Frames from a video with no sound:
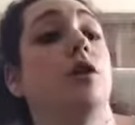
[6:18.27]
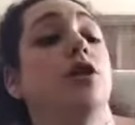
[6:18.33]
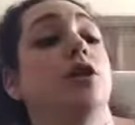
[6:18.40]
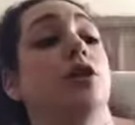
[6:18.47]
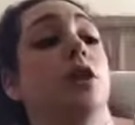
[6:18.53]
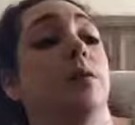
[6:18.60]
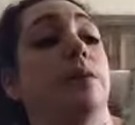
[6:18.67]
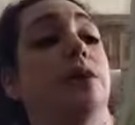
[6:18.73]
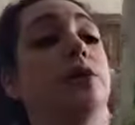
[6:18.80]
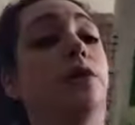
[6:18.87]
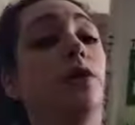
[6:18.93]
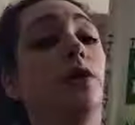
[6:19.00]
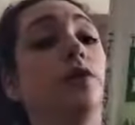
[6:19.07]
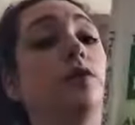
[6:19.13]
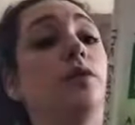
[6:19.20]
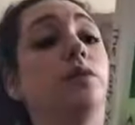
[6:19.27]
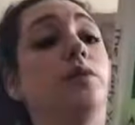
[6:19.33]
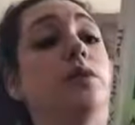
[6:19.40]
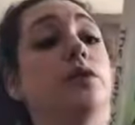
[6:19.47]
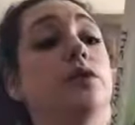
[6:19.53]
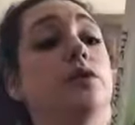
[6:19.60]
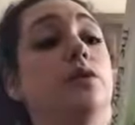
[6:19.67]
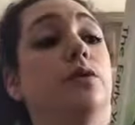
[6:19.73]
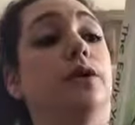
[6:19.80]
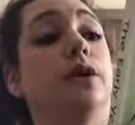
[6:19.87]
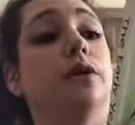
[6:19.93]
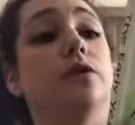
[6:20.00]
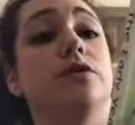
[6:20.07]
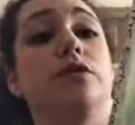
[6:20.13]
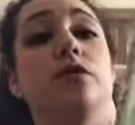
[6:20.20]
what should I be doing during the preschool
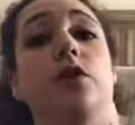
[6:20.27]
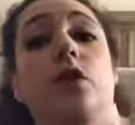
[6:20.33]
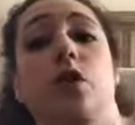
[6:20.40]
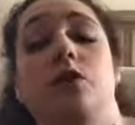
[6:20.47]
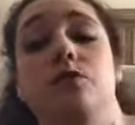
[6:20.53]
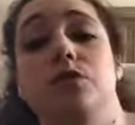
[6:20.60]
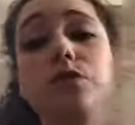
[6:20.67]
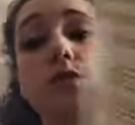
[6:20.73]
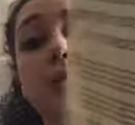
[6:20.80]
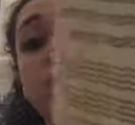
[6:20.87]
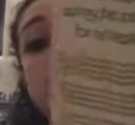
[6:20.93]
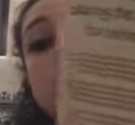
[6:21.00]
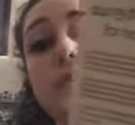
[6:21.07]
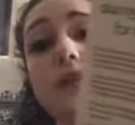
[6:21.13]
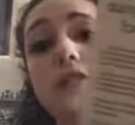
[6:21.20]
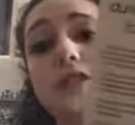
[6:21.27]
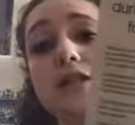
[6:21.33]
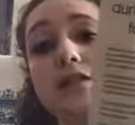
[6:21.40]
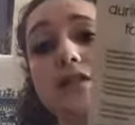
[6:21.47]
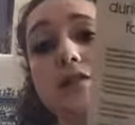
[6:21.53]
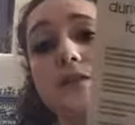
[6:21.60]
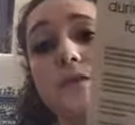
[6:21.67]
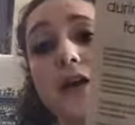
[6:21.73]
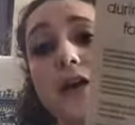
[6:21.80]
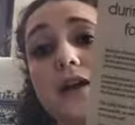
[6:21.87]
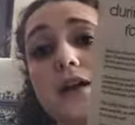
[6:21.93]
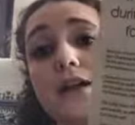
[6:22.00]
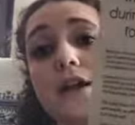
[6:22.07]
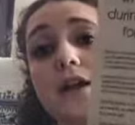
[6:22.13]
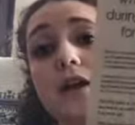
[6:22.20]
years for homeschooling is what it says on the
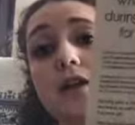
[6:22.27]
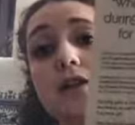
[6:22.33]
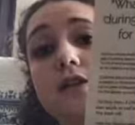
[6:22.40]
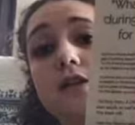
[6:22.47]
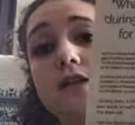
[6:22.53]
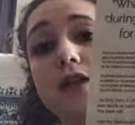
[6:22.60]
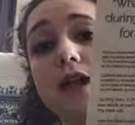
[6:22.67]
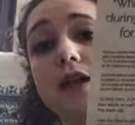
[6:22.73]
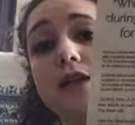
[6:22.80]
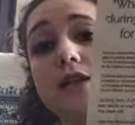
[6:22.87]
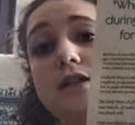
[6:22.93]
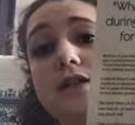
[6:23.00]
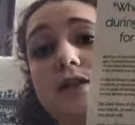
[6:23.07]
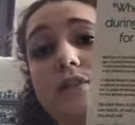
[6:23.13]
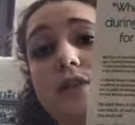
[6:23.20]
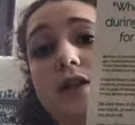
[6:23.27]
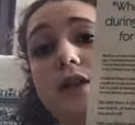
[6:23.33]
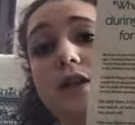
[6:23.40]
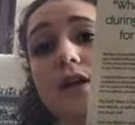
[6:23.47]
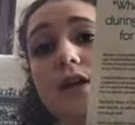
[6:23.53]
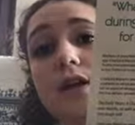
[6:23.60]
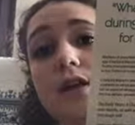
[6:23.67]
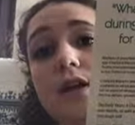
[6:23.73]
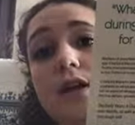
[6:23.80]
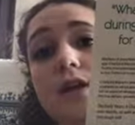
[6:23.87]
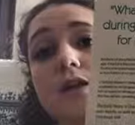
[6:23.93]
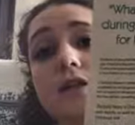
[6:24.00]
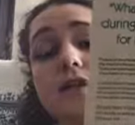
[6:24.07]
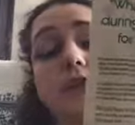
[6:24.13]
back. So that is something that is